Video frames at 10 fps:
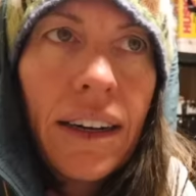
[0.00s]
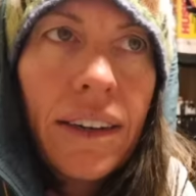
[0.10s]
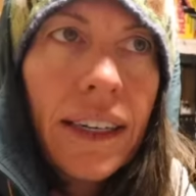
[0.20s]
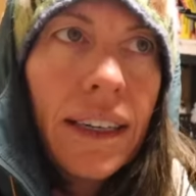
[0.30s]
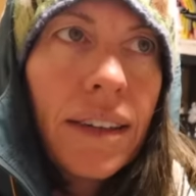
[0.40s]

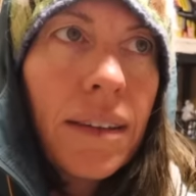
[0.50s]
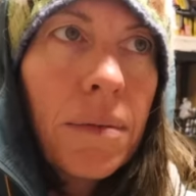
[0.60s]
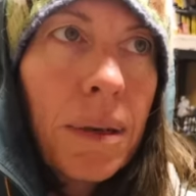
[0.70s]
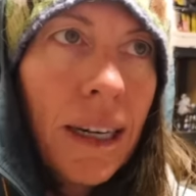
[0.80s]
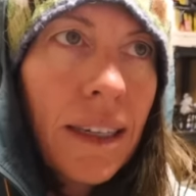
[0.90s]
All right, the
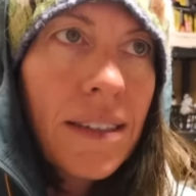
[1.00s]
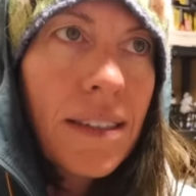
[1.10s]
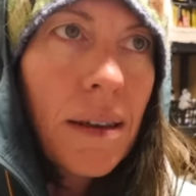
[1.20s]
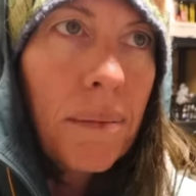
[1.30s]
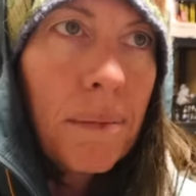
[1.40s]
barn
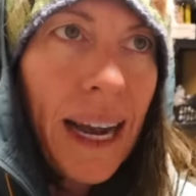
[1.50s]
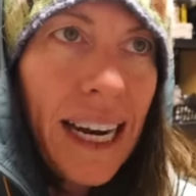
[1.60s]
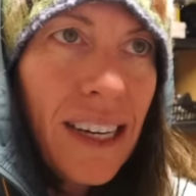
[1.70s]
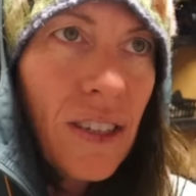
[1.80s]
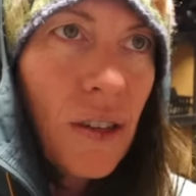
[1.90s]
is
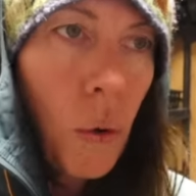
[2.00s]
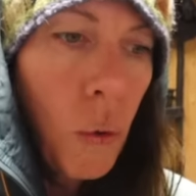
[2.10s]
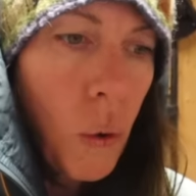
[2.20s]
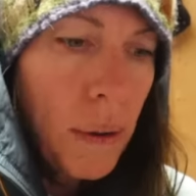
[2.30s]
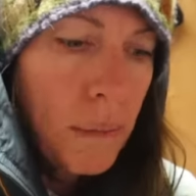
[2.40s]
minus
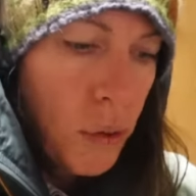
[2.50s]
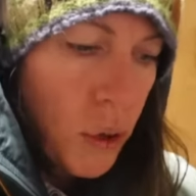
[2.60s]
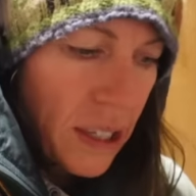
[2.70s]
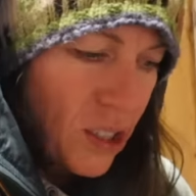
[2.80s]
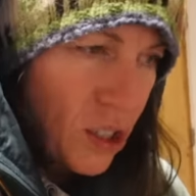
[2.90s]

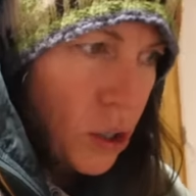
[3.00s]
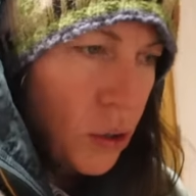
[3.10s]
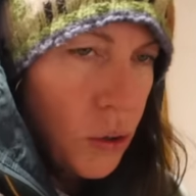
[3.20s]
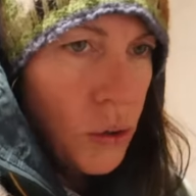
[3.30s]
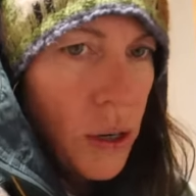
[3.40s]

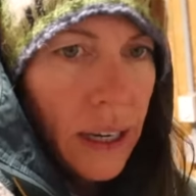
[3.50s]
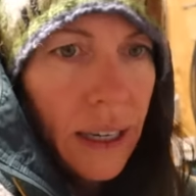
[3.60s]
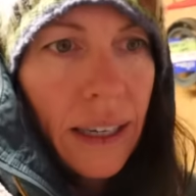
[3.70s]
1.2,